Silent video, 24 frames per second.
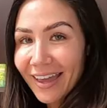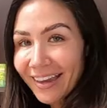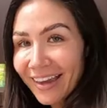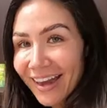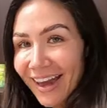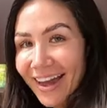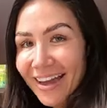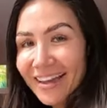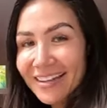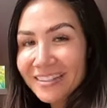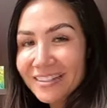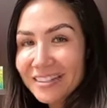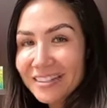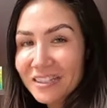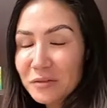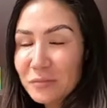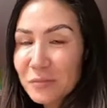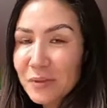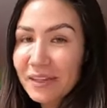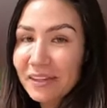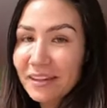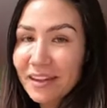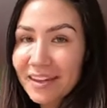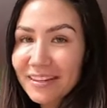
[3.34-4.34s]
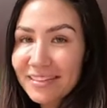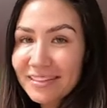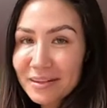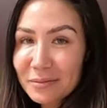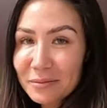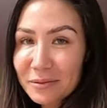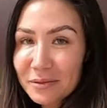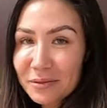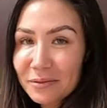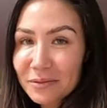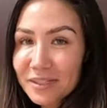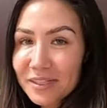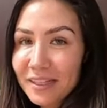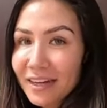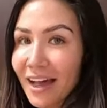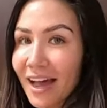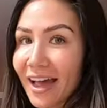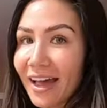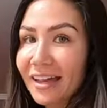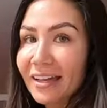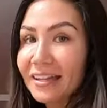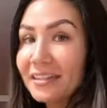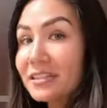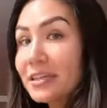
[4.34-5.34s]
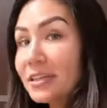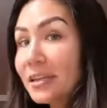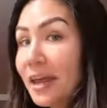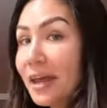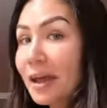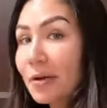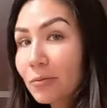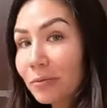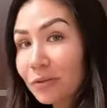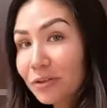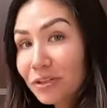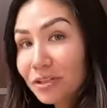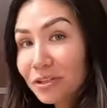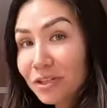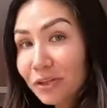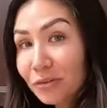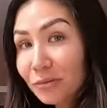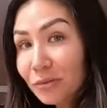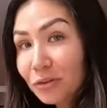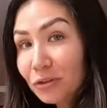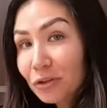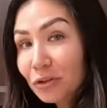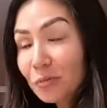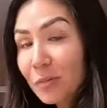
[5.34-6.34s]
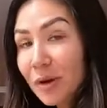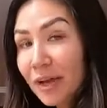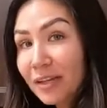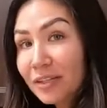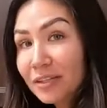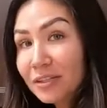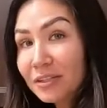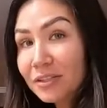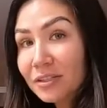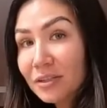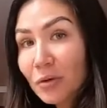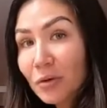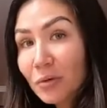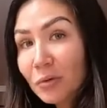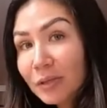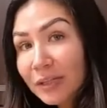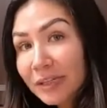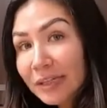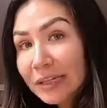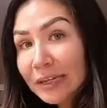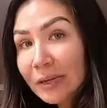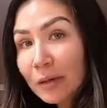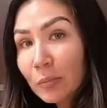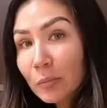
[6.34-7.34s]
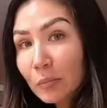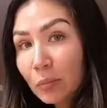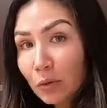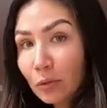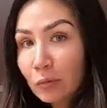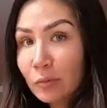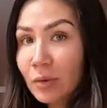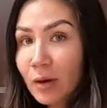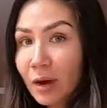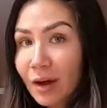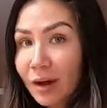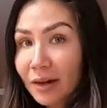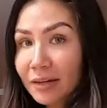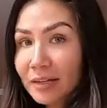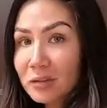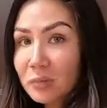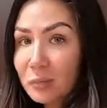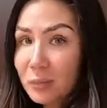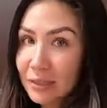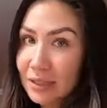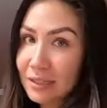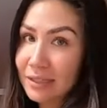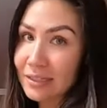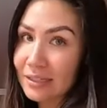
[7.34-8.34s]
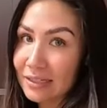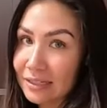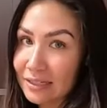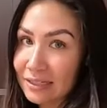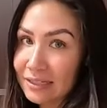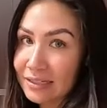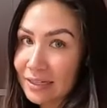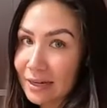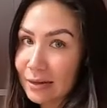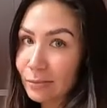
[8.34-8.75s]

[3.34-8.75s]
Hey guys, it's Mila at W T I, and today I want to share with you my Sony Boombox P D